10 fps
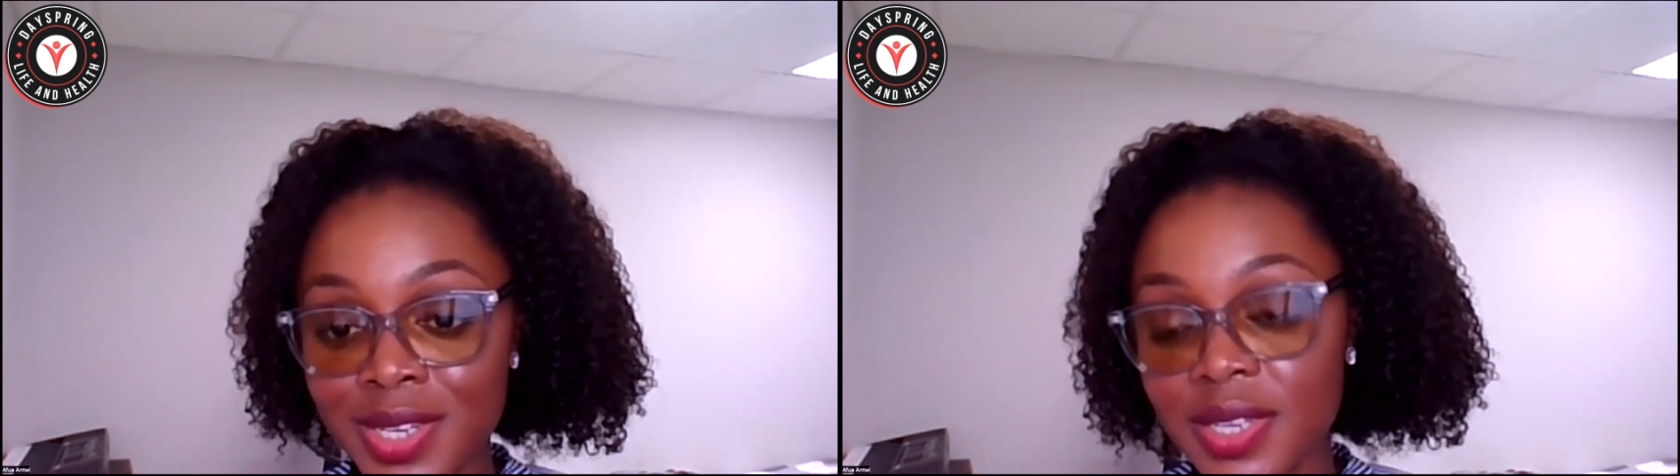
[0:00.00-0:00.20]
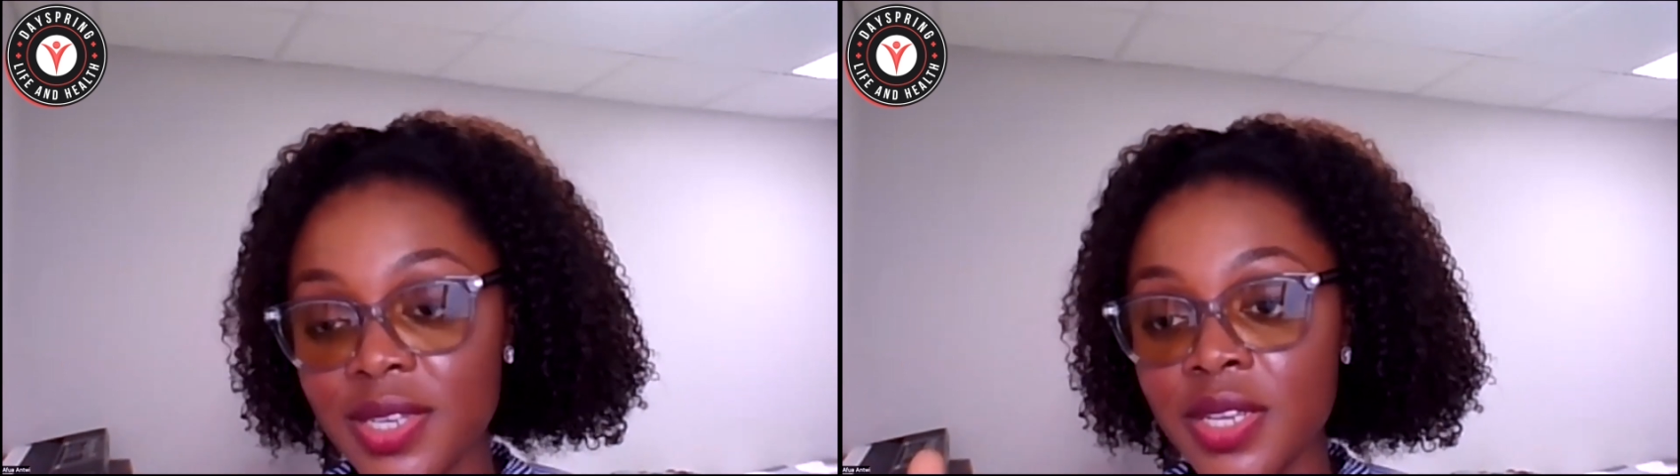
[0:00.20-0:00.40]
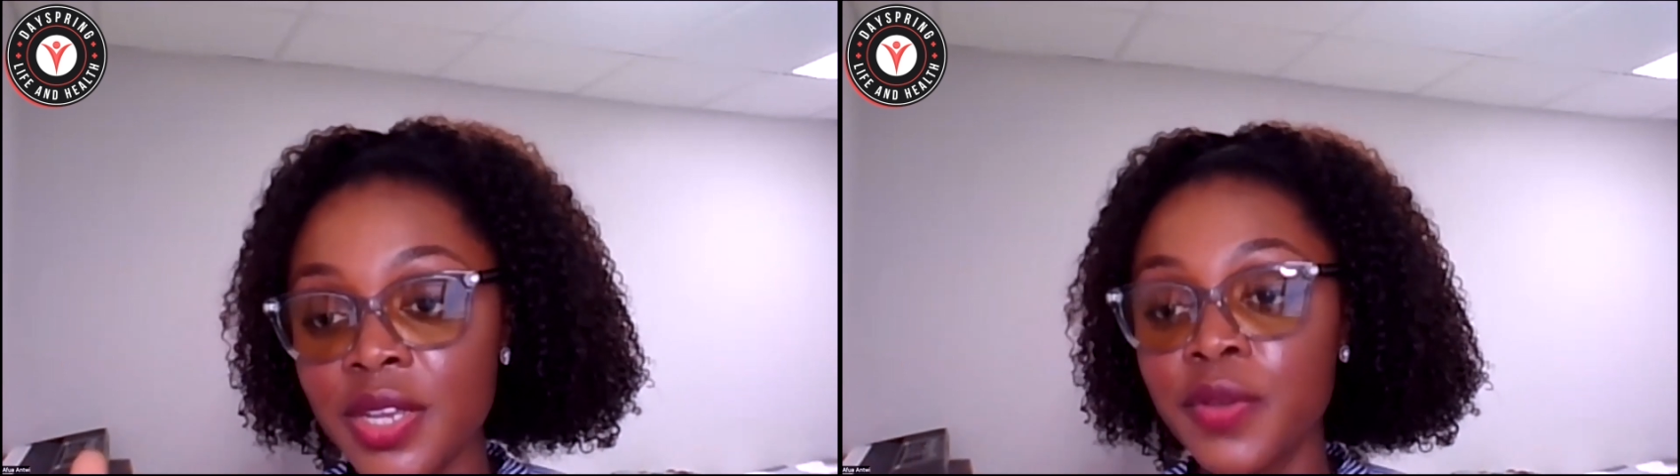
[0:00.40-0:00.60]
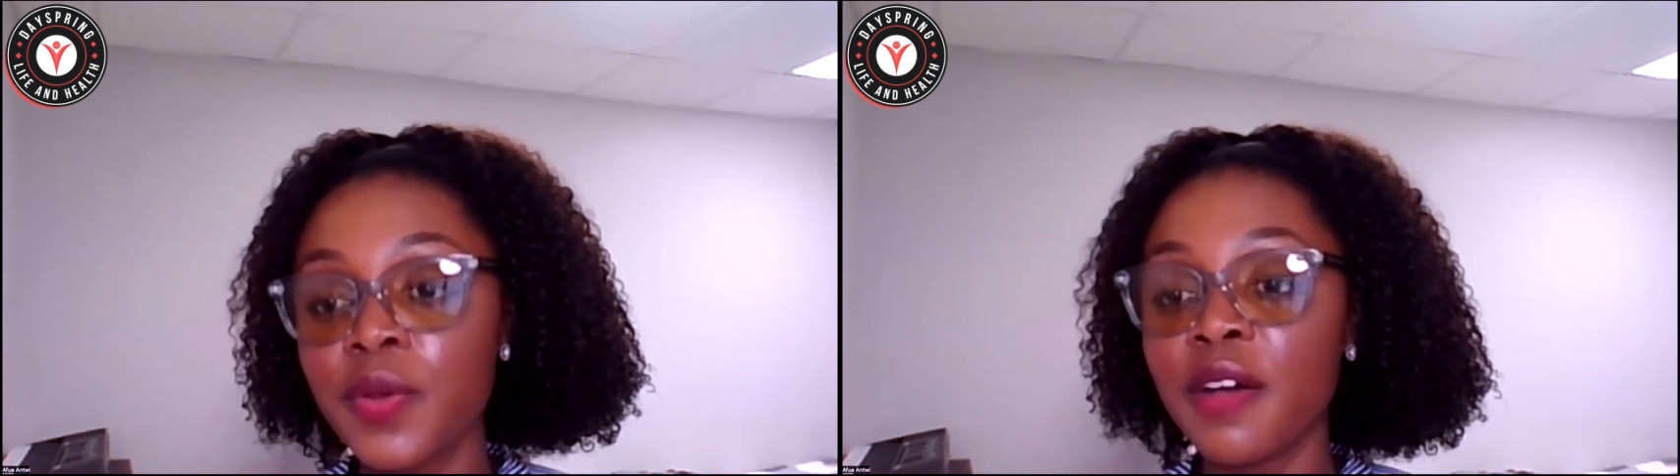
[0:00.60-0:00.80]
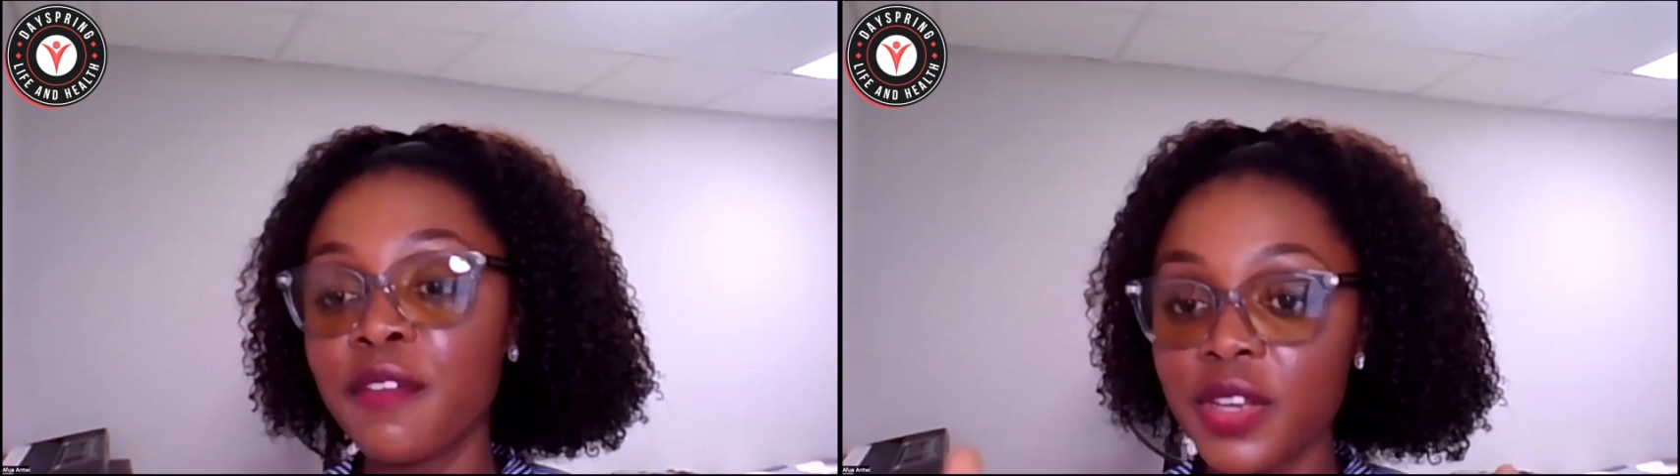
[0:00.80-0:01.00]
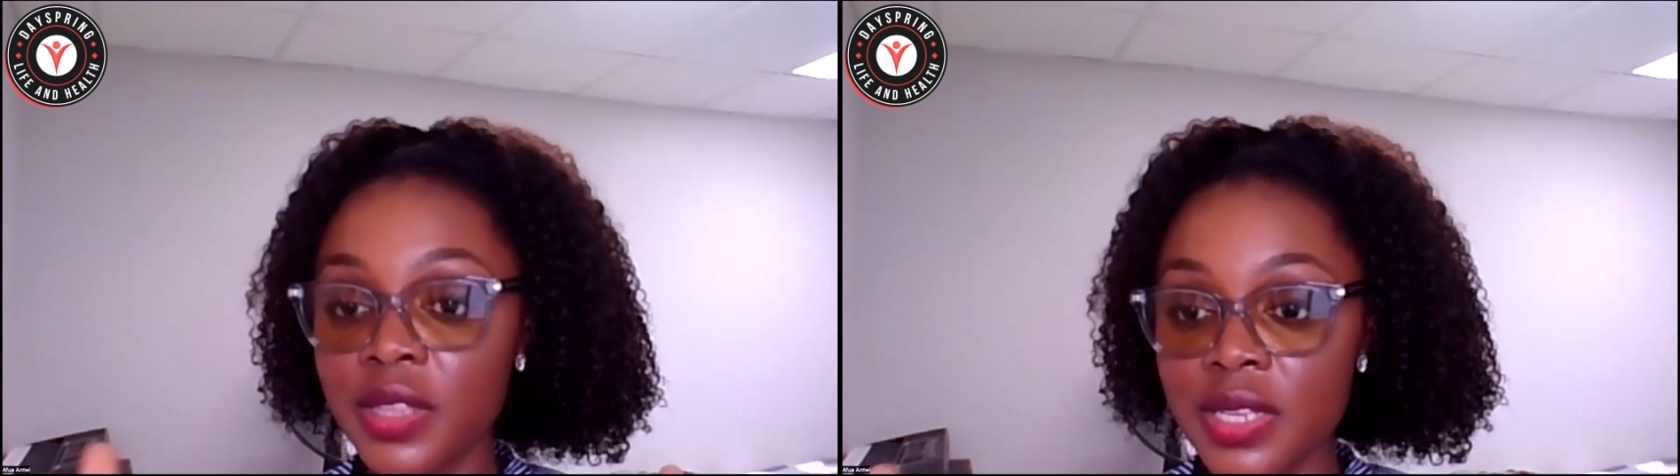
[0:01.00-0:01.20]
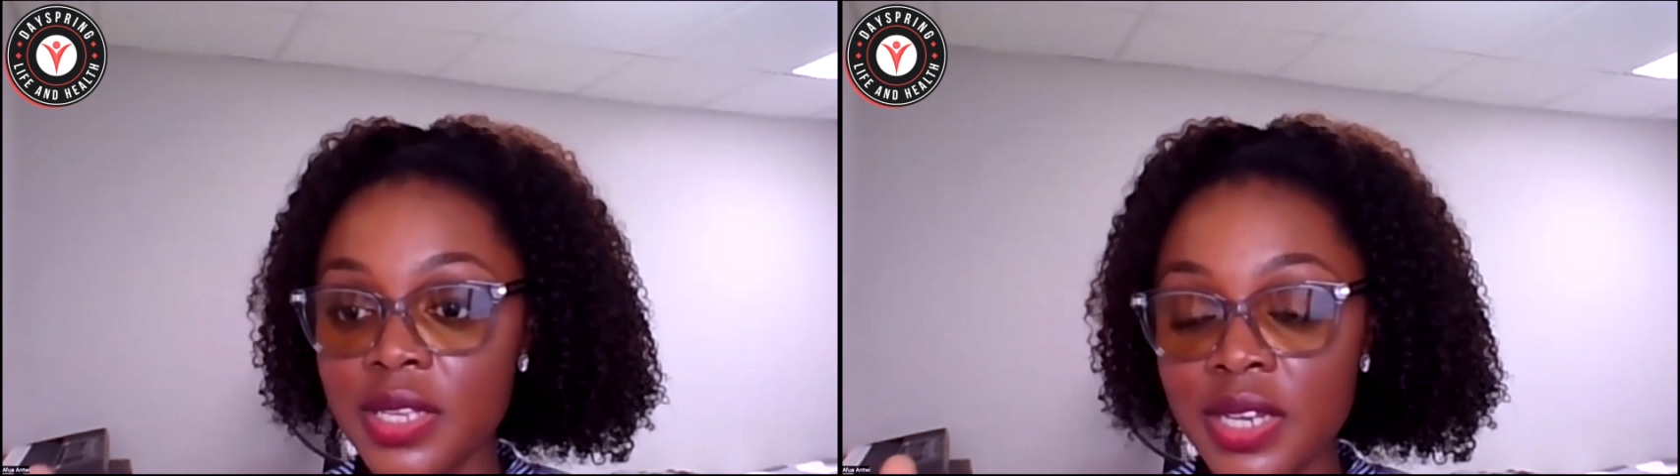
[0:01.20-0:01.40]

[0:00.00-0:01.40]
to see you after this